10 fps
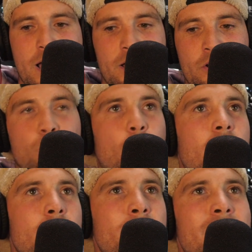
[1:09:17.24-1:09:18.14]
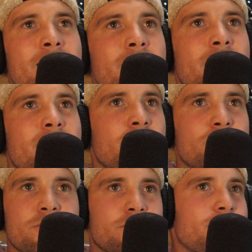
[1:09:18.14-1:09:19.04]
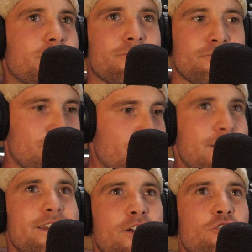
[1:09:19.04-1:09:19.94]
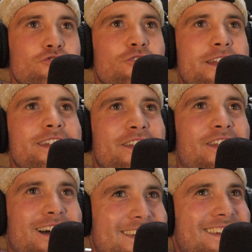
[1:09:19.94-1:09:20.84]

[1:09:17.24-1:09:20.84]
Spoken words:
koala bear, just really Australian-like,